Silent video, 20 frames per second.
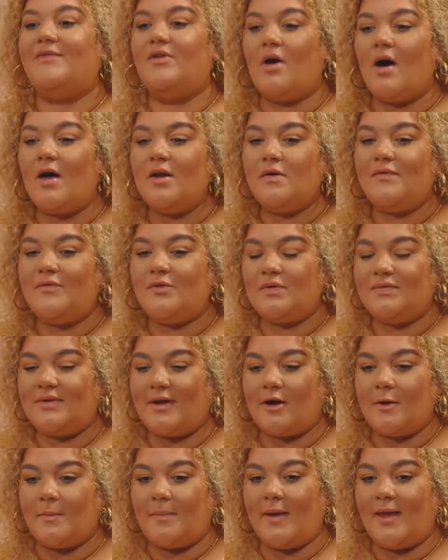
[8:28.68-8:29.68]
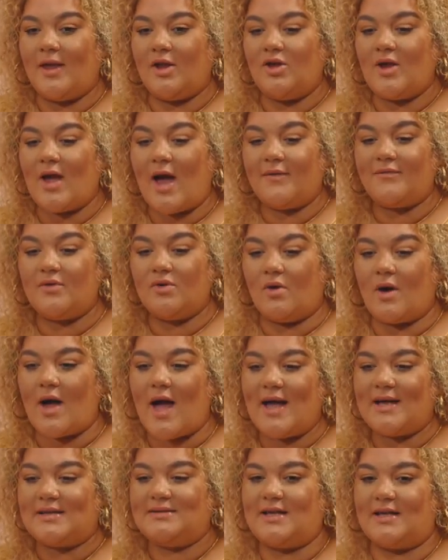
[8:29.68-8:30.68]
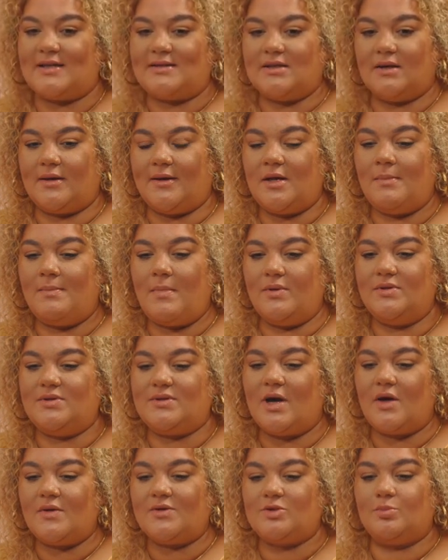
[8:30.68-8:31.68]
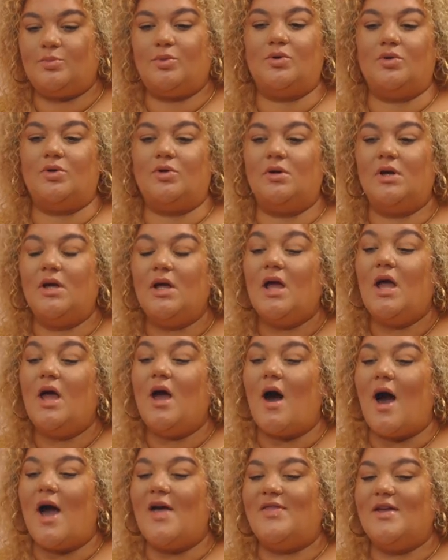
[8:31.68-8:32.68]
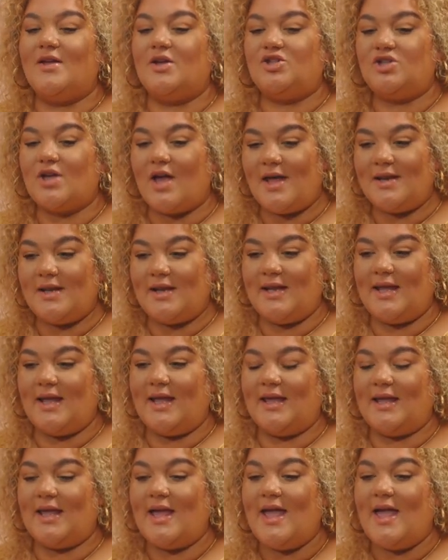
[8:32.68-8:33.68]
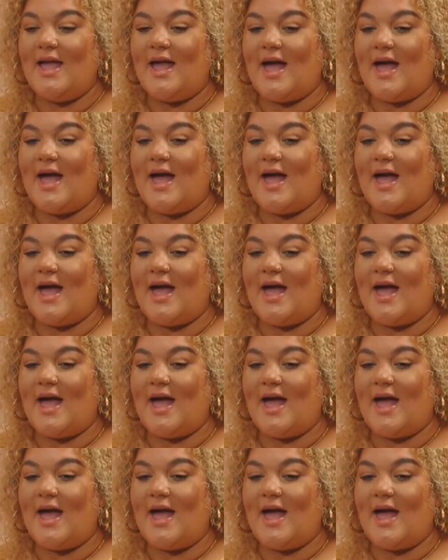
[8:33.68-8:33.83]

If you can't afford therapy and you haven't got access to kind of mental health support, I think journaling